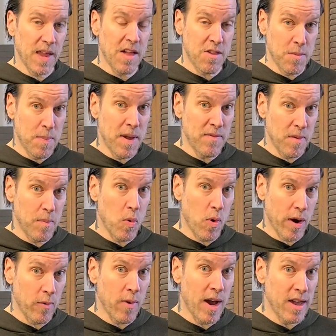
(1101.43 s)
pivot
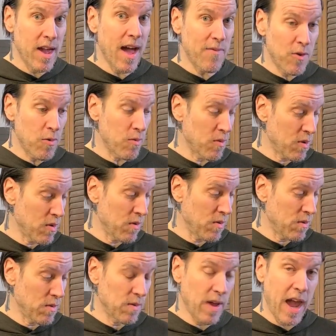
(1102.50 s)
point, right? You have your
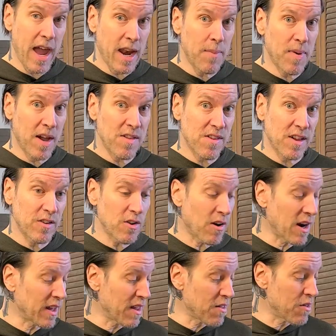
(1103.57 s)
hand up against the guitar
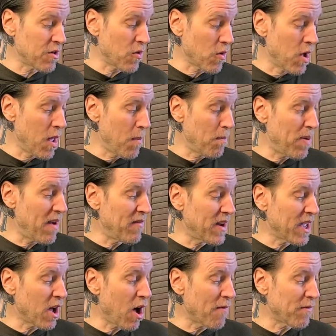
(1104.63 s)
like this, and you're
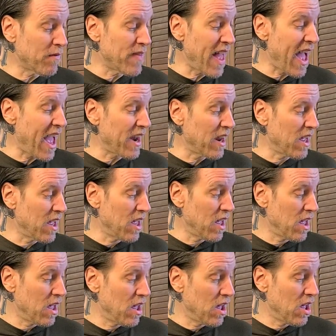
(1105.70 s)
pivoting off of that
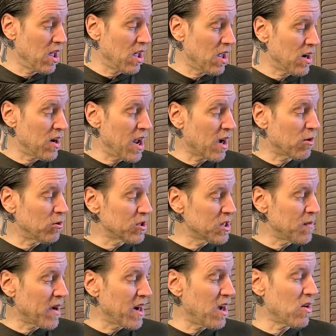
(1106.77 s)
knuckle. See
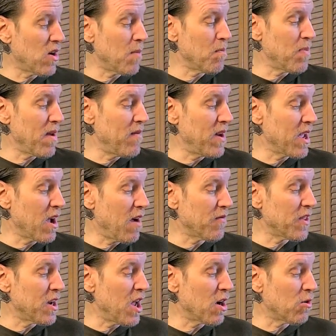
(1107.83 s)
my knuckle? I'm pivoting off
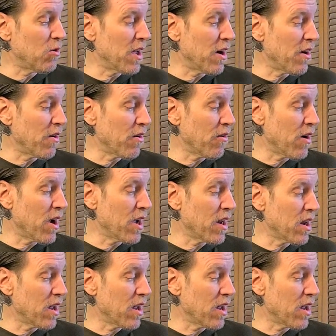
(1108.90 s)
the knuckle there, right?